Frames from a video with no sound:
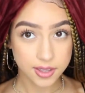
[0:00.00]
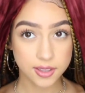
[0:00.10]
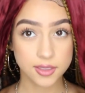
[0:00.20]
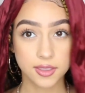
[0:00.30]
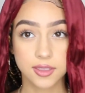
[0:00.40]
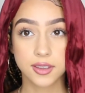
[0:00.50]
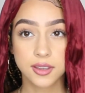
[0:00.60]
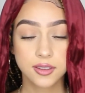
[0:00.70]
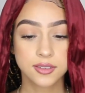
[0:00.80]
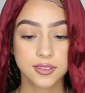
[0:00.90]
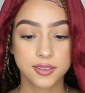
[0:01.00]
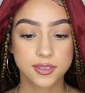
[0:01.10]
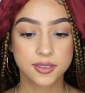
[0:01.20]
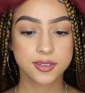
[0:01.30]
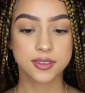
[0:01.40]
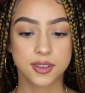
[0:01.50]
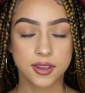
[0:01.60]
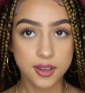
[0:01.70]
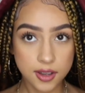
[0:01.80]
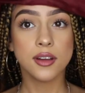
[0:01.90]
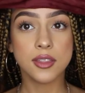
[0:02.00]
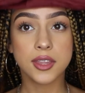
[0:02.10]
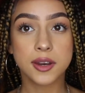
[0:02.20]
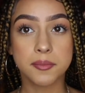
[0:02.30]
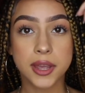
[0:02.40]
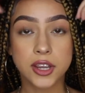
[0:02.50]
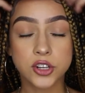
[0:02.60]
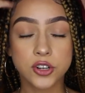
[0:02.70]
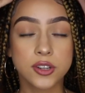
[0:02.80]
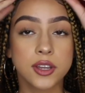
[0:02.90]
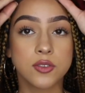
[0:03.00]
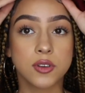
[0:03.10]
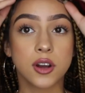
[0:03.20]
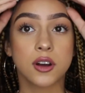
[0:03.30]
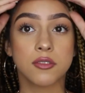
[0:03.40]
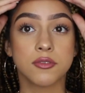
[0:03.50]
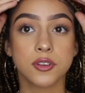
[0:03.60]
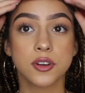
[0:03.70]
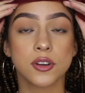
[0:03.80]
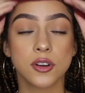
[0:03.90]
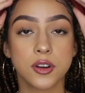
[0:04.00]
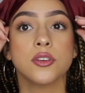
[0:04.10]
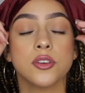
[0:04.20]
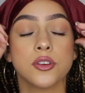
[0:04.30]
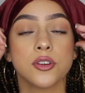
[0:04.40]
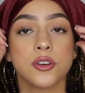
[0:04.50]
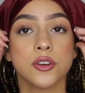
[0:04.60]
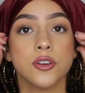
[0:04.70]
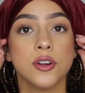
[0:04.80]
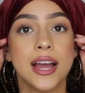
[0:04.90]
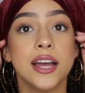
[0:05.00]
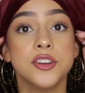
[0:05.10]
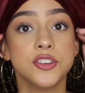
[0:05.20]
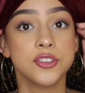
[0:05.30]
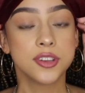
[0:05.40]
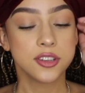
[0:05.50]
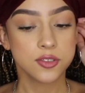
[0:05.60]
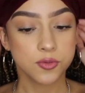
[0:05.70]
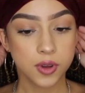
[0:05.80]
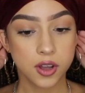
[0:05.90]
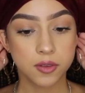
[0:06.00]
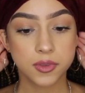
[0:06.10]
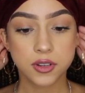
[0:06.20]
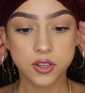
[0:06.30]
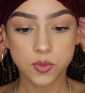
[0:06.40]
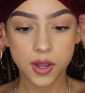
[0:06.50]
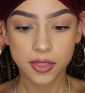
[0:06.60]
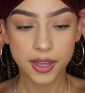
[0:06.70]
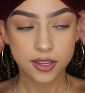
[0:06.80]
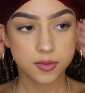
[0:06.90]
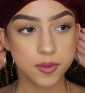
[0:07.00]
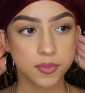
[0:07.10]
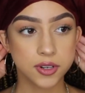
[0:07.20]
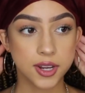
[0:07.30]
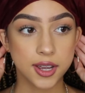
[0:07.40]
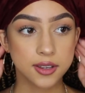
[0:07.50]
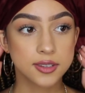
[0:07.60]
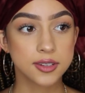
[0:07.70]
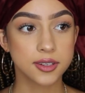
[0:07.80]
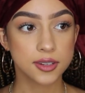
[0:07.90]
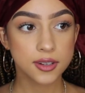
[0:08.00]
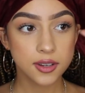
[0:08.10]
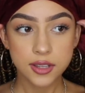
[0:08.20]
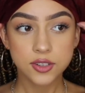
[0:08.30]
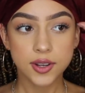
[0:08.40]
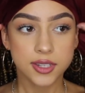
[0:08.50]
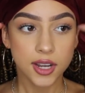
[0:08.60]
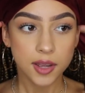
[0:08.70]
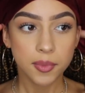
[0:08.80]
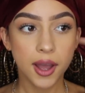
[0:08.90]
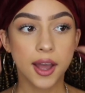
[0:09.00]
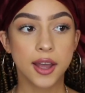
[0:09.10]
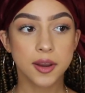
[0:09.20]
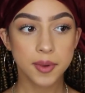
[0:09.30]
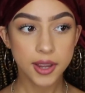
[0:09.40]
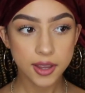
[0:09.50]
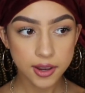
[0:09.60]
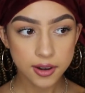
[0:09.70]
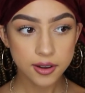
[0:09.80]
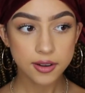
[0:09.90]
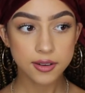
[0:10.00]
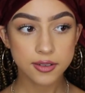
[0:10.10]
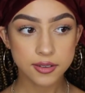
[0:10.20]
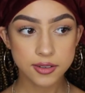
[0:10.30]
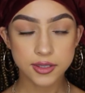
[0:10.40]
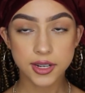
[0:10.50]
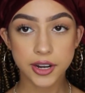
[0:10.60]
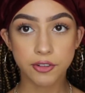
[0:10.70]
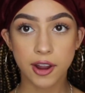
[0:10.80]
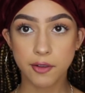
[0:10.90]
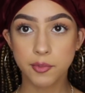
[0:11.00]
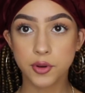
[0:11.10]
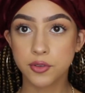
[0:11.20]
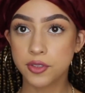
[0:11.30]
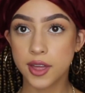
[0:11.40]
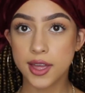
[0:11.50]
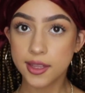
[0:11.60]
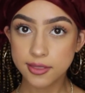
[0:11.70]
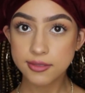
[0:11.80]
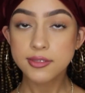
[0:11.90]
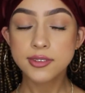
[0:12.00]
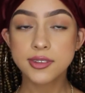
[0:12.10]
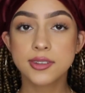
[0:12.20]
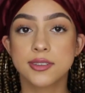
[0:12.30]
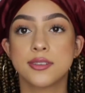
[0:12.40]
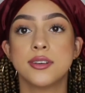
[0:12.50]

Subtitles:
like this. And then make sure that you cover your edges as well because you want that to be protected. So I took it behind my ear and then I grabbed both ends